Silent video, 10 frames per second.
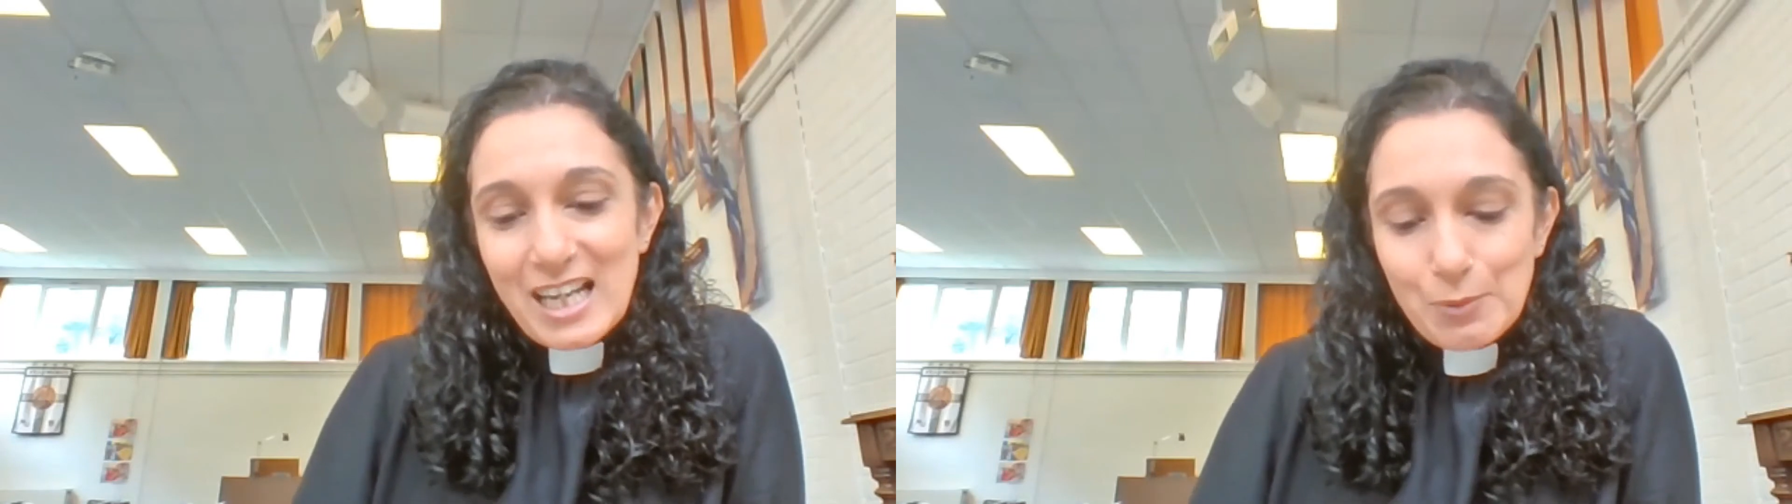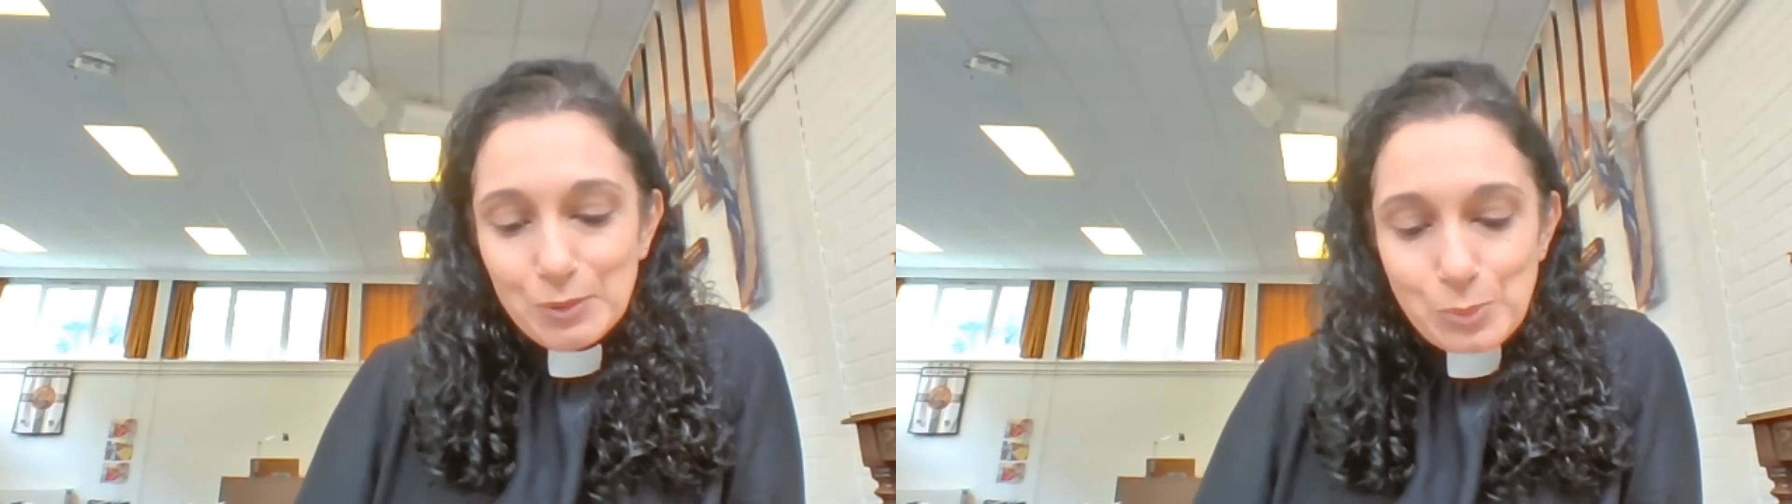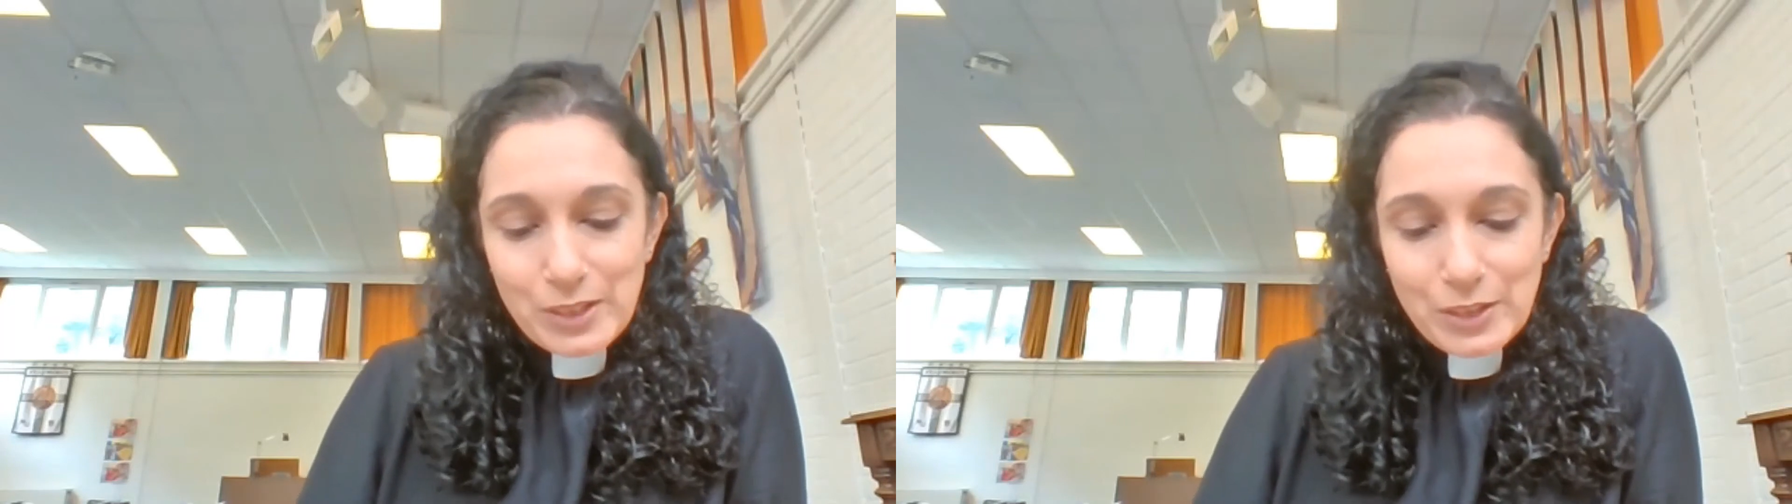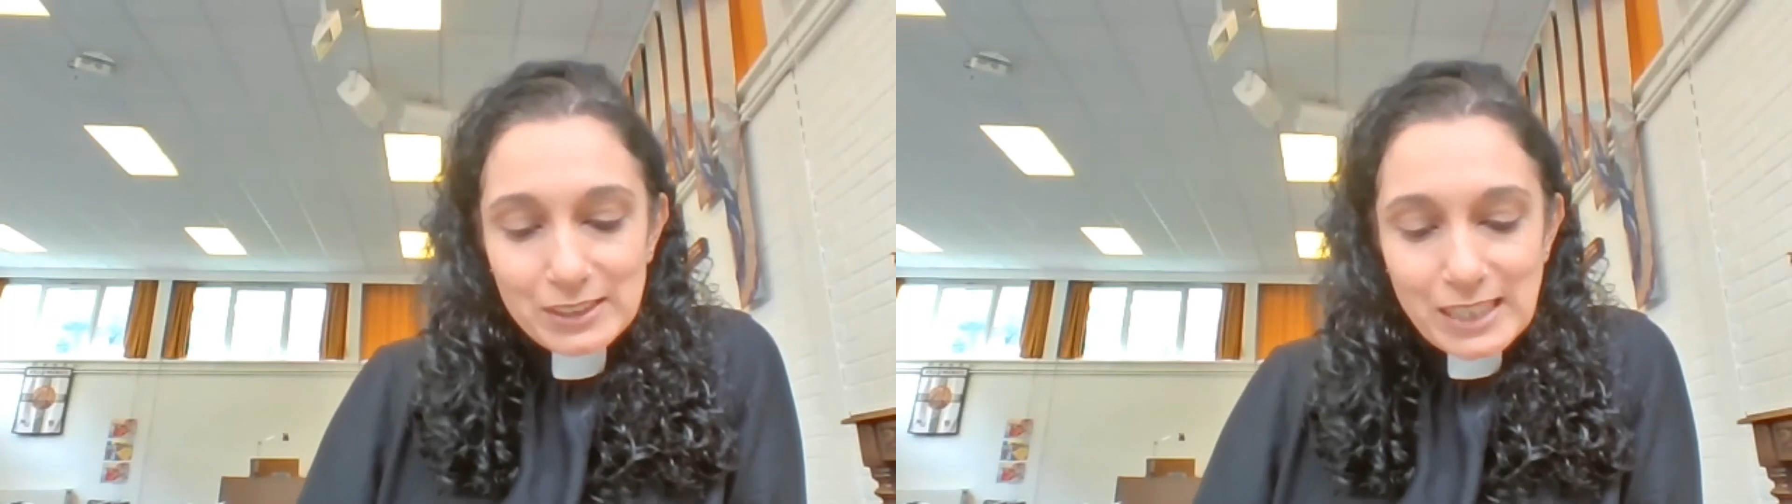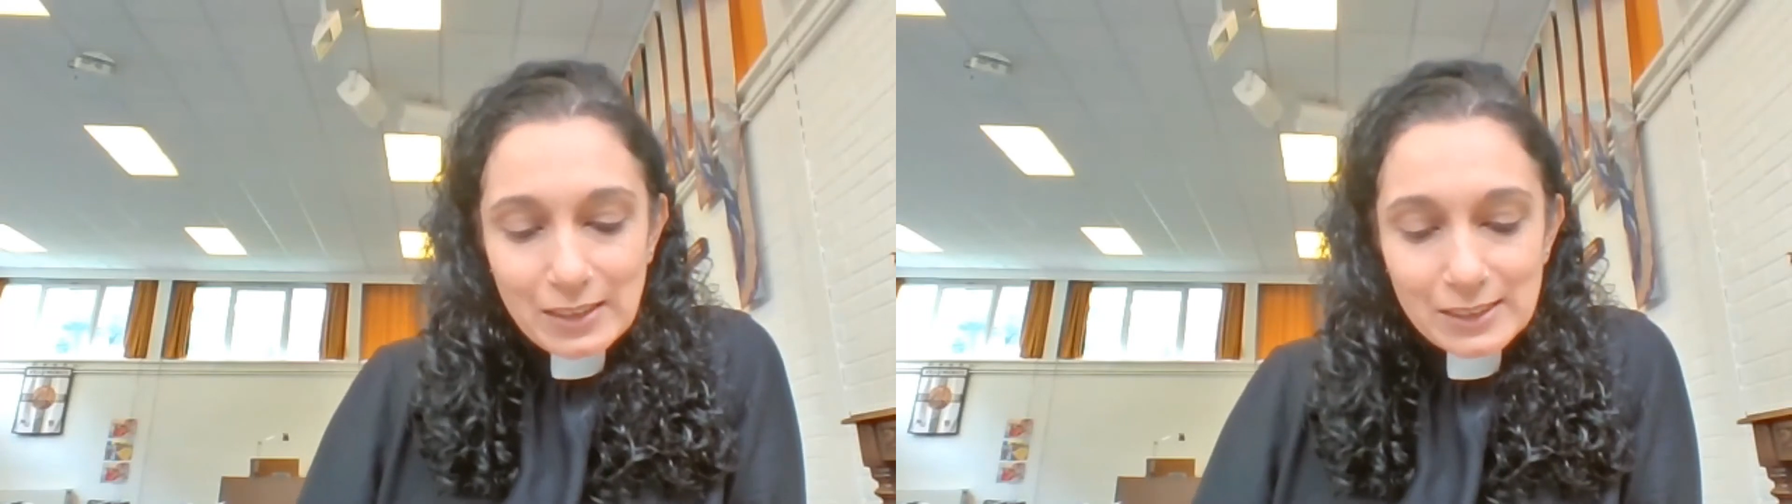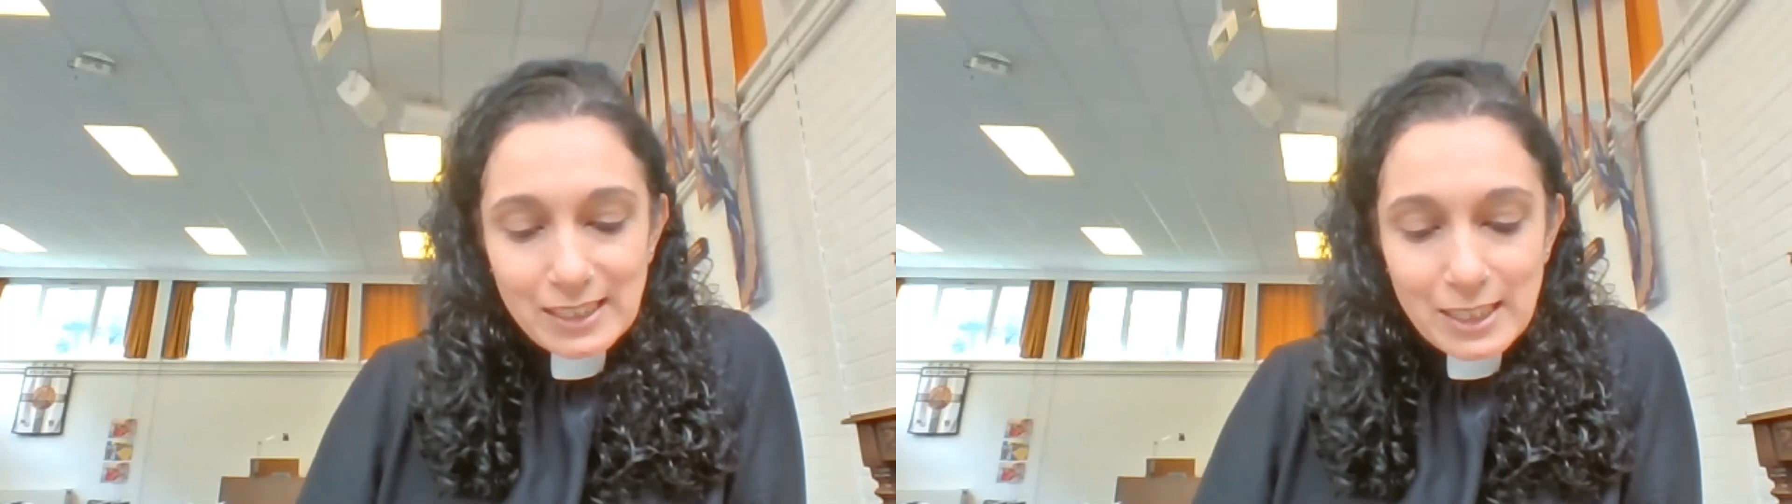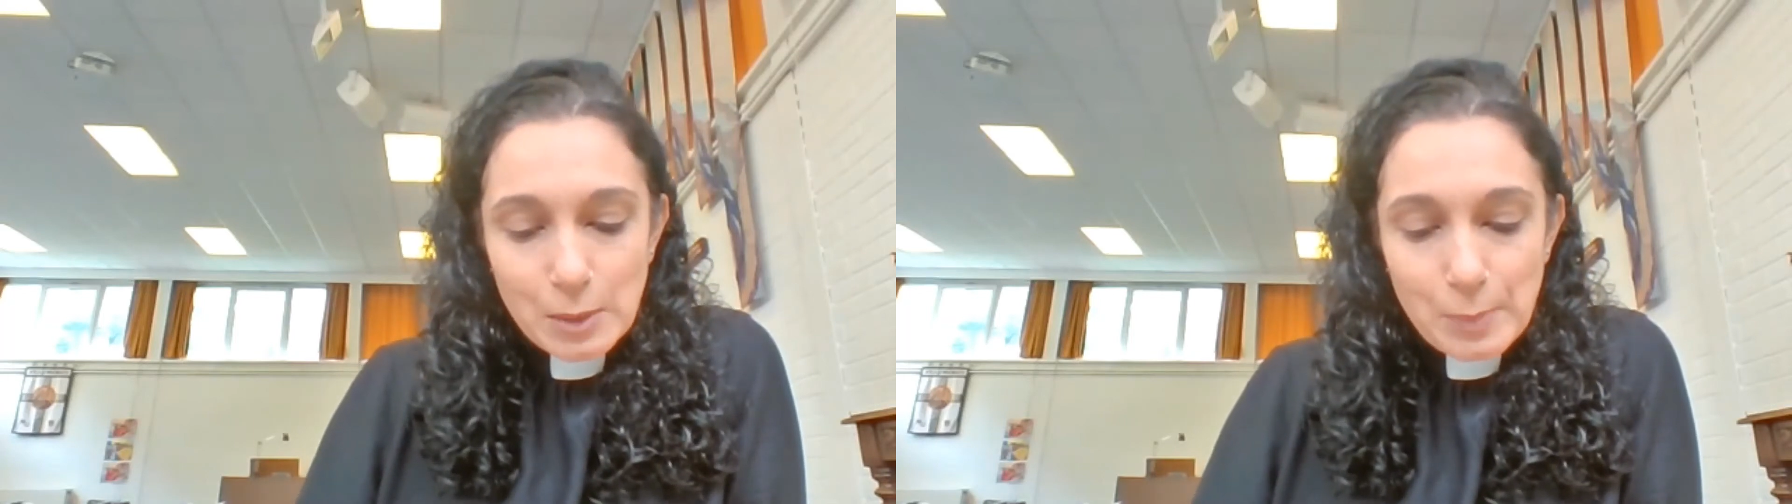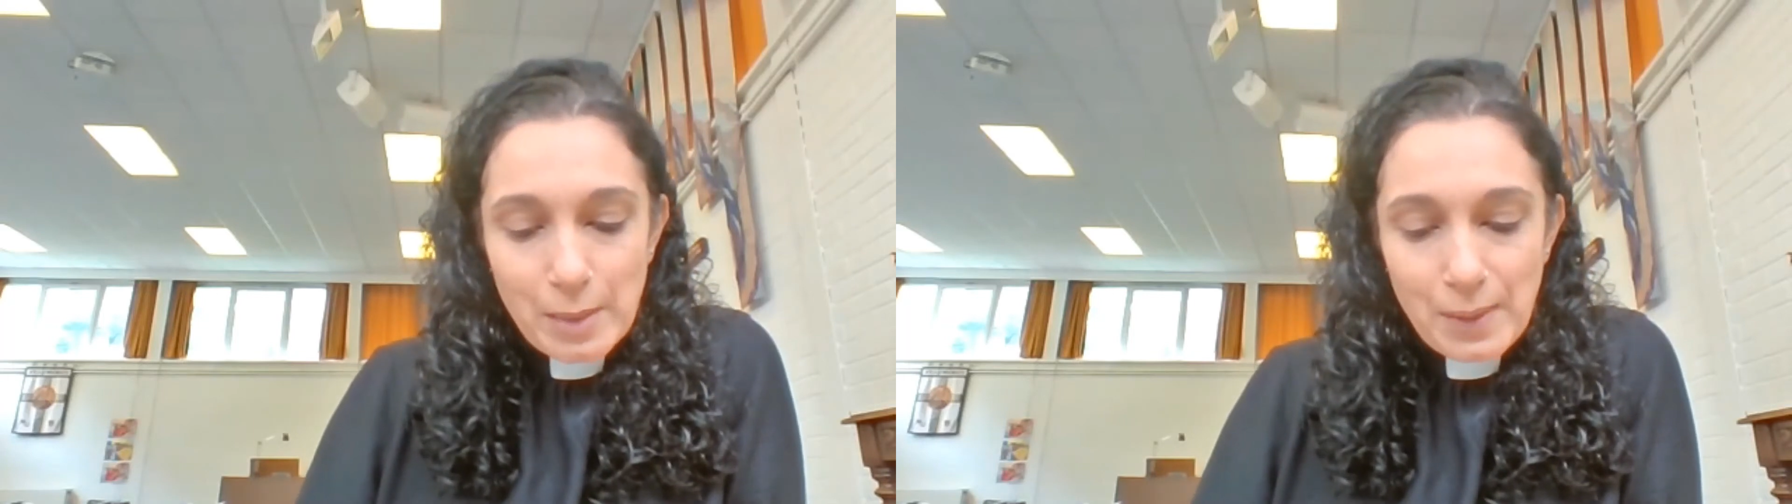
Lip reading: And I wonder whether you could tell us a little bit